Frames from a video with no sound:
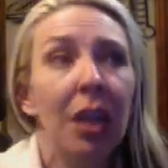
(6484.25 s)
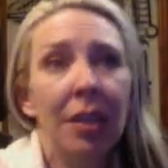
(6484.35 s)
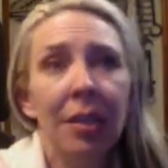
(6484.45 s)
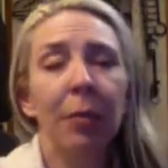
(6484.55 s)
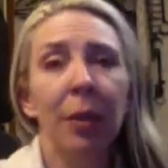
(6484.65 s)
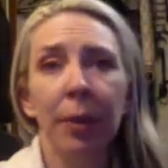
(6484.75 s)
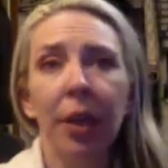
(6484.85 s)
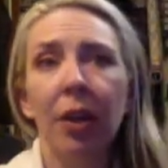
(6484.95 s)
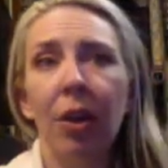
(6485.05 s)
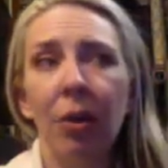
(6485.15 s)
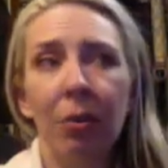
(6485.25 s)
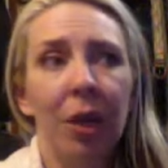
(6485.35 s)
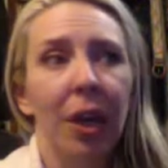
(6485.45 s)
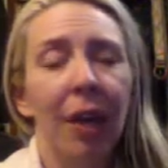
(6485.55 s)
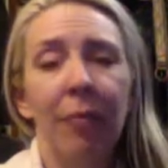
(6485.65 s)
Some people I know
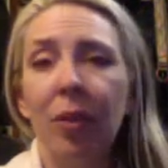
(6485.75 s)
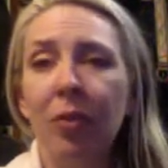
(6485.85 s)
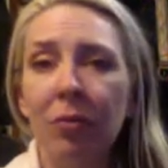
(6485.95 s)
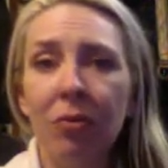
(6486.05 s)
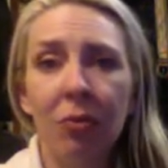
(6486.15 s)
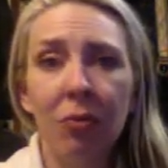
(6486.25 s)
have been